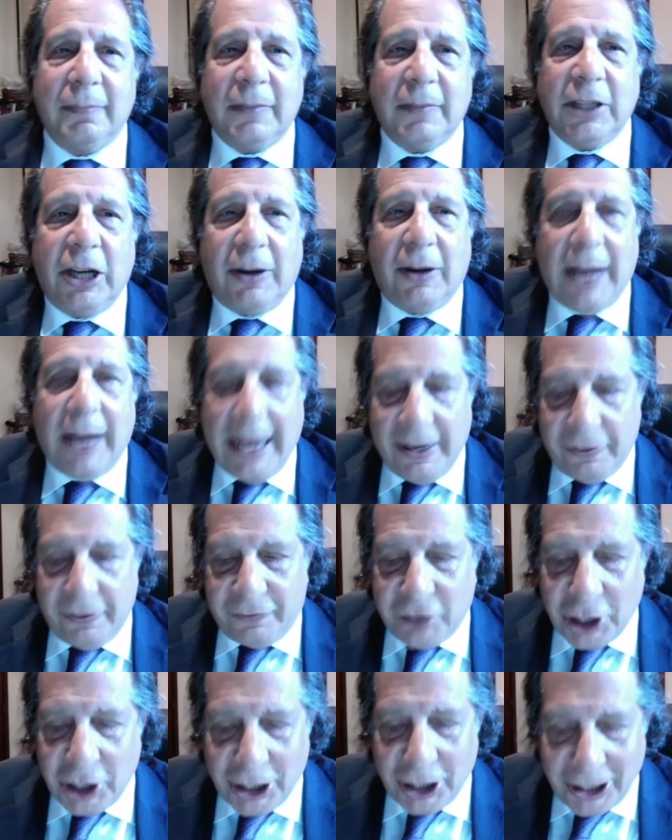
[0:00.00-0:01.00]
of
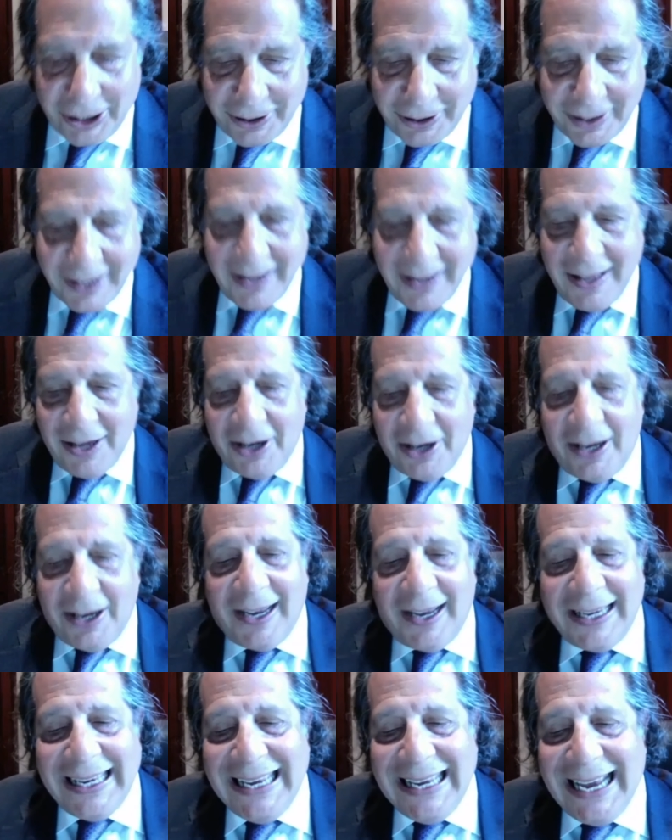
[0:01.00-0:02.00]
turn.
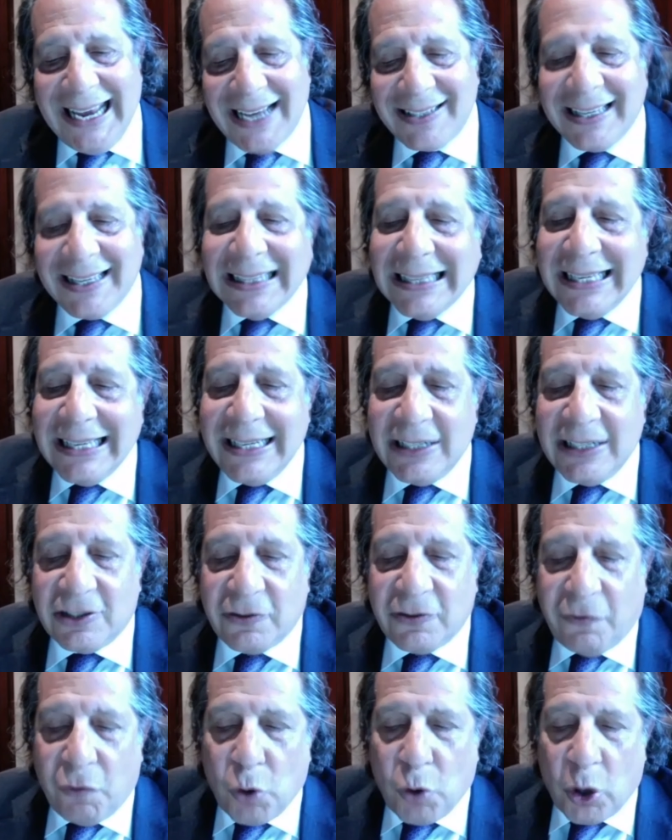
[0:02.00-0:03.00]
He has at least
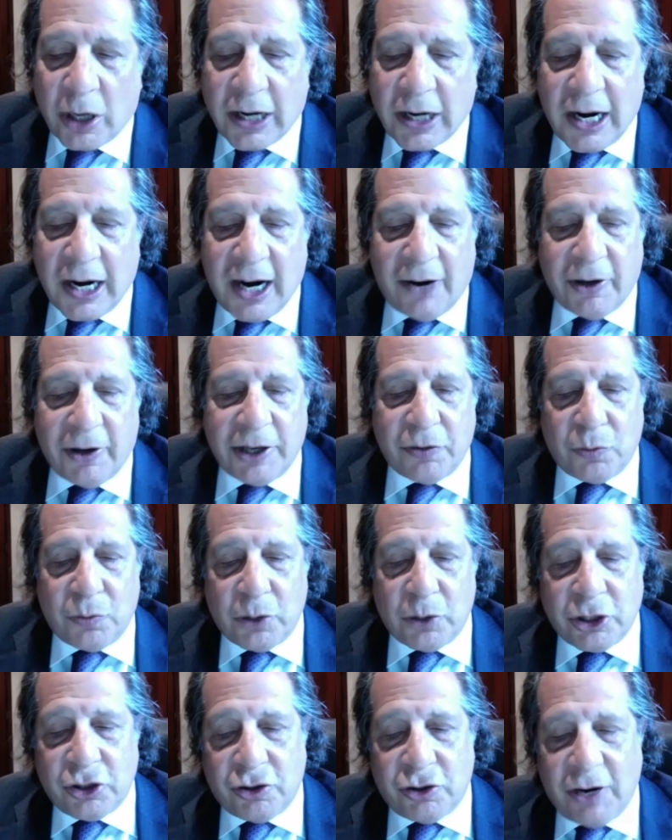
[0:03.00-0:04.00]
4 current
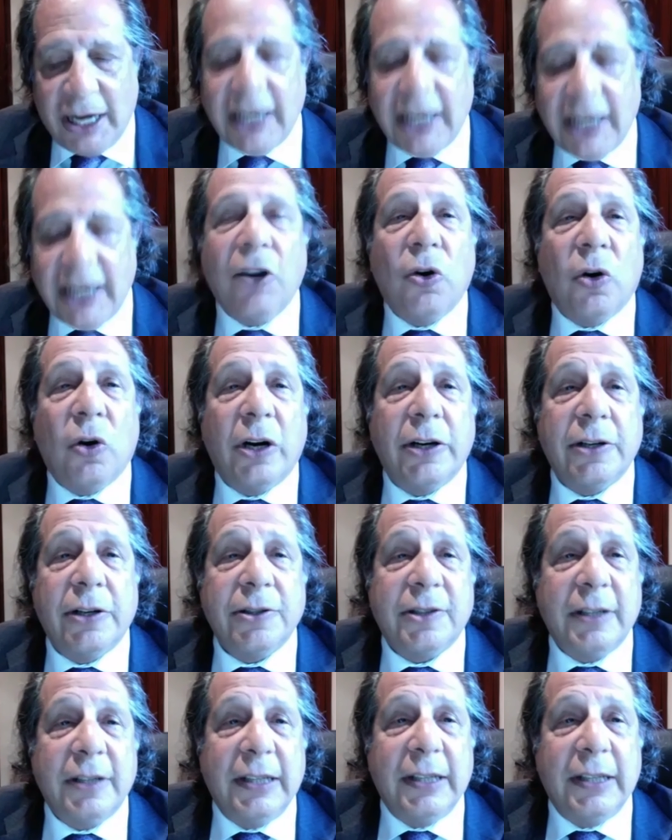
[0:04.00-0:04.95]
restraining orders